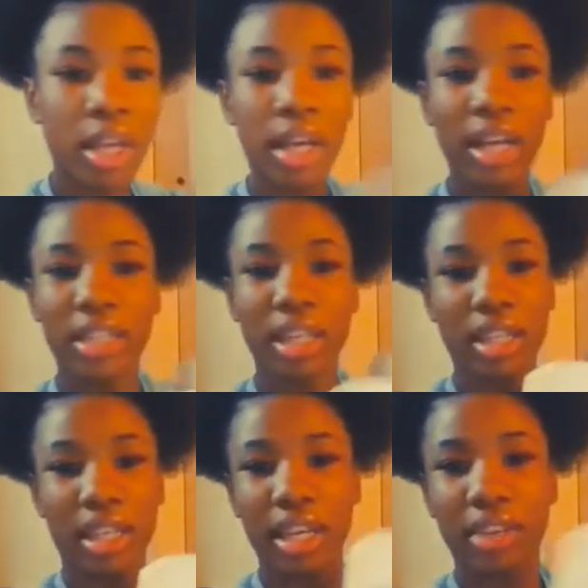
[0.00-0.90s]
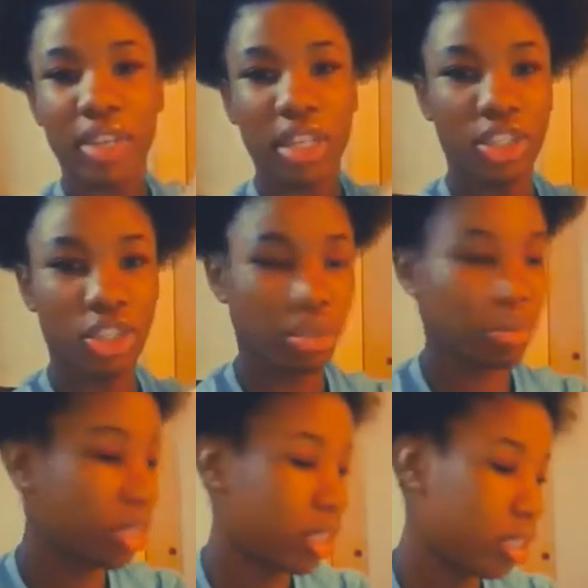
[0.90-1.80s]
Has like the care of the
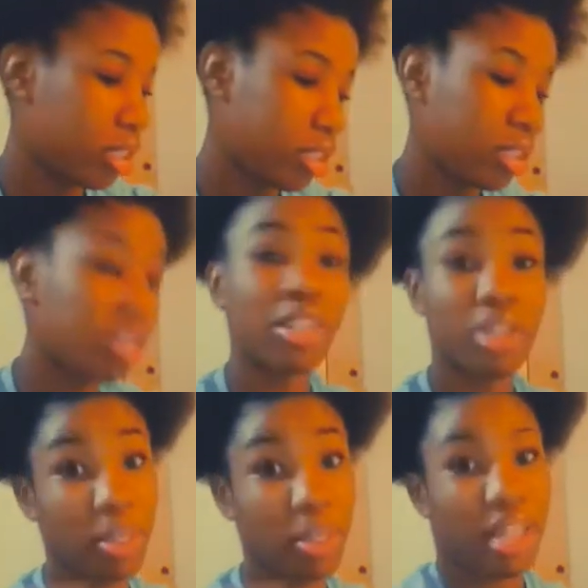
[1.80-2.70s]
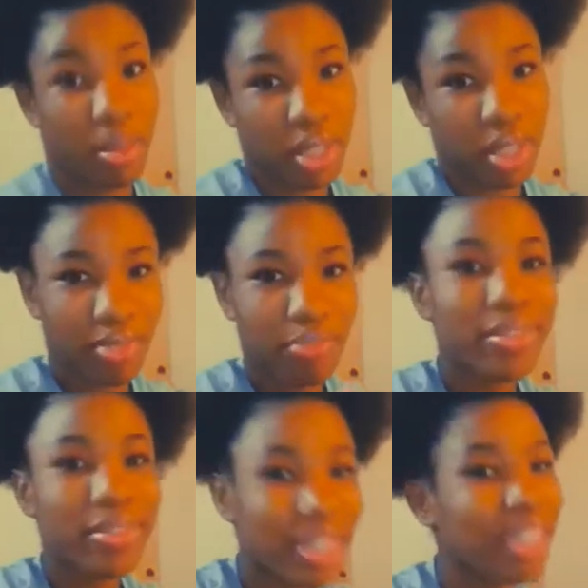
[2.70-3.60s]
instruments. That's what I mean, like I'm gonna
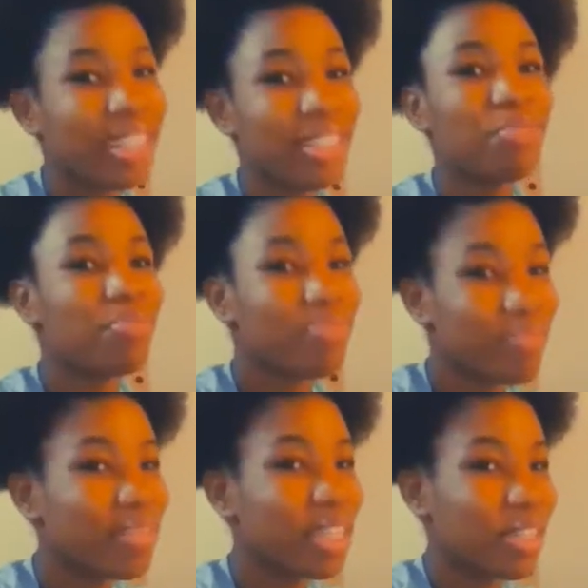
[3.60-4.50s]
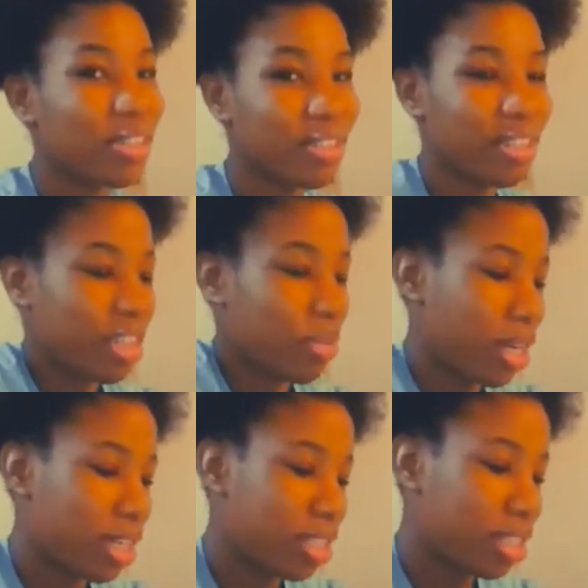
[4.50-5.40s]
study, you know, study
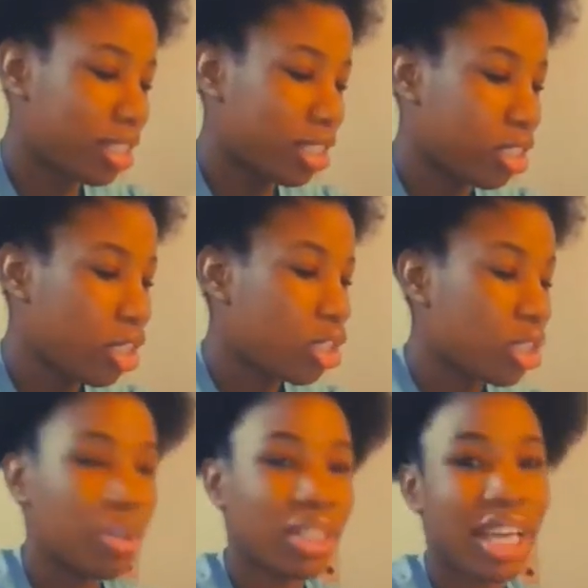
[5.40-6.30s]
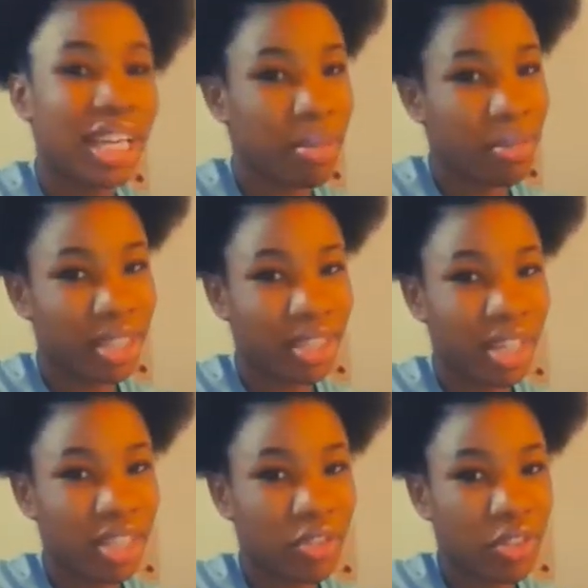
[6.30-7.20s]
about it. So once I get my
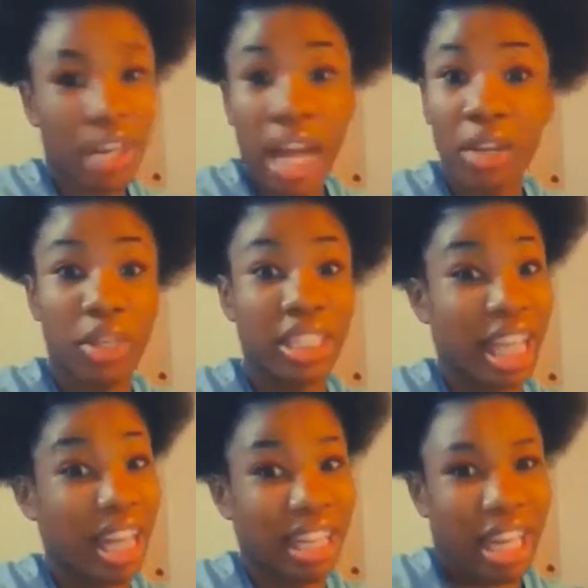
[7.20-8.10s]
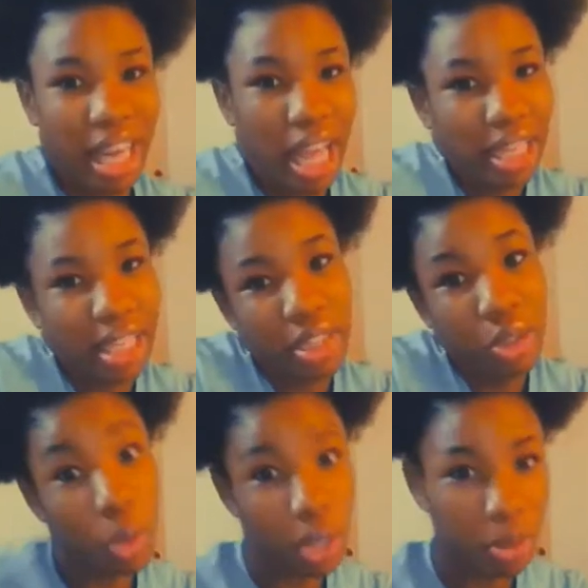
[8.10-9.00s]
saxophone, I'll know
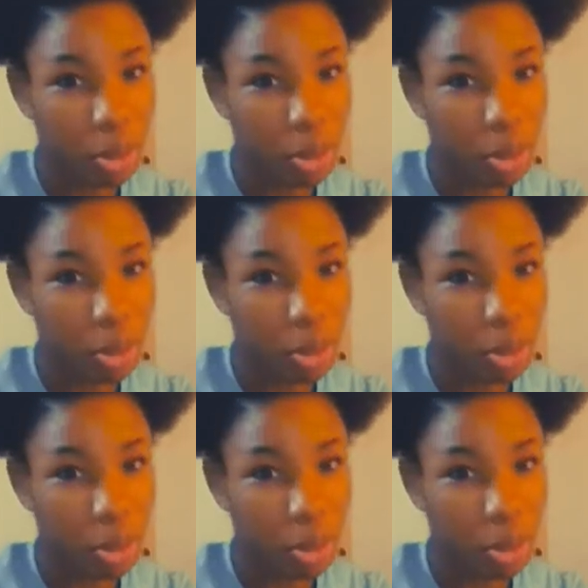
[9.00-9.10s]
know what I'm